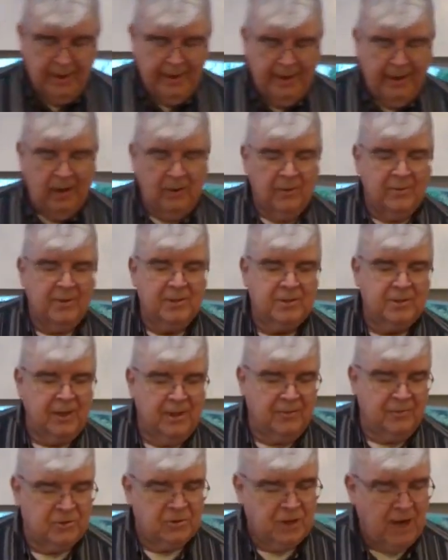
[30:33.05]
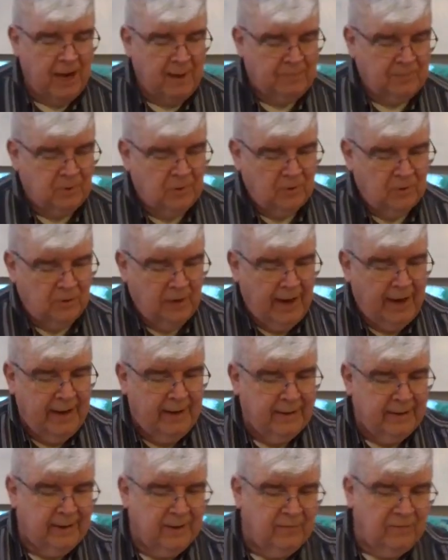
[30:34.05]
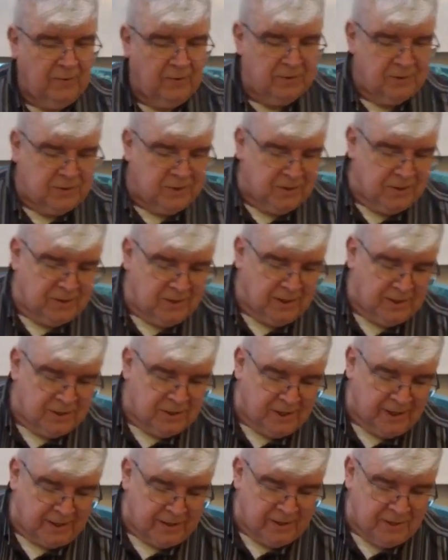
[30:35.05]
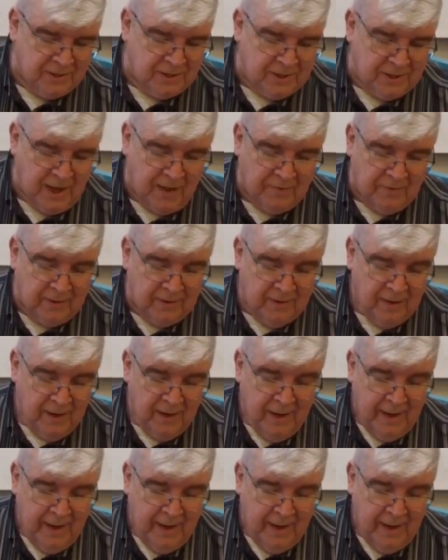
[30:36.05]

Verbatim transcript: Here in the 10th chapter and in verses uh, 6 and 7,